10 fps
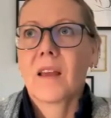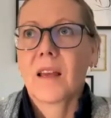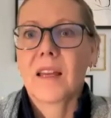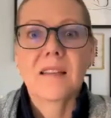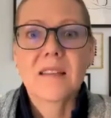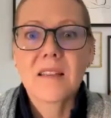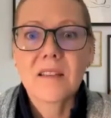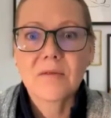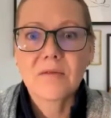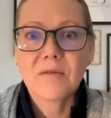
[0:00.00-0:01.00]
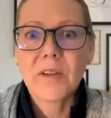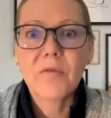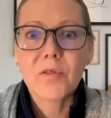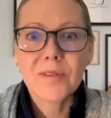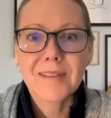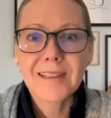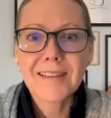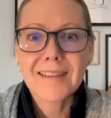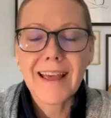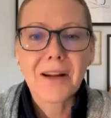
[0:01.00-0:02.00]
I guess, the 5th or
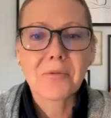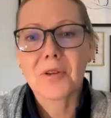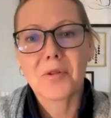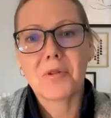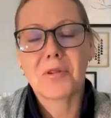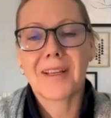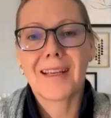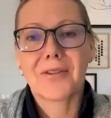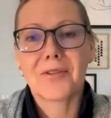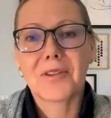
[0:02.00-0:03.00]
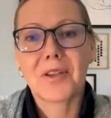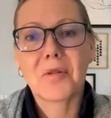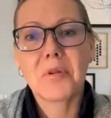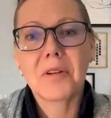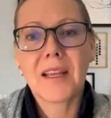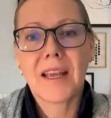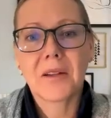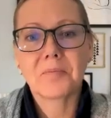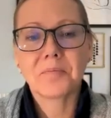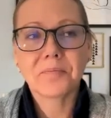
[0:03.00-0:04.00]
6th animal communicator to
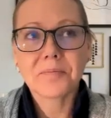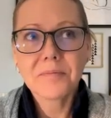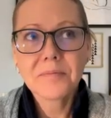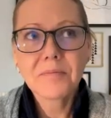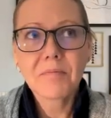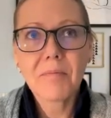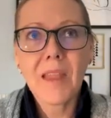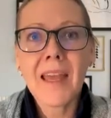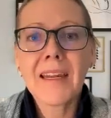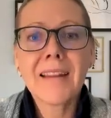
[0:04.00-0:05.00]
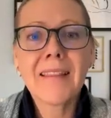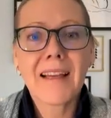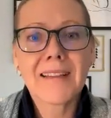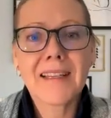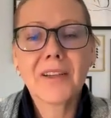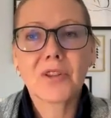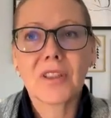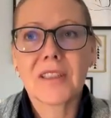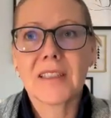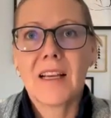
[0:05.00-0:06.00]
communicate. And in that
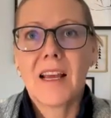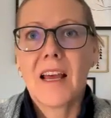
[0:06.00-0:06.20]
session,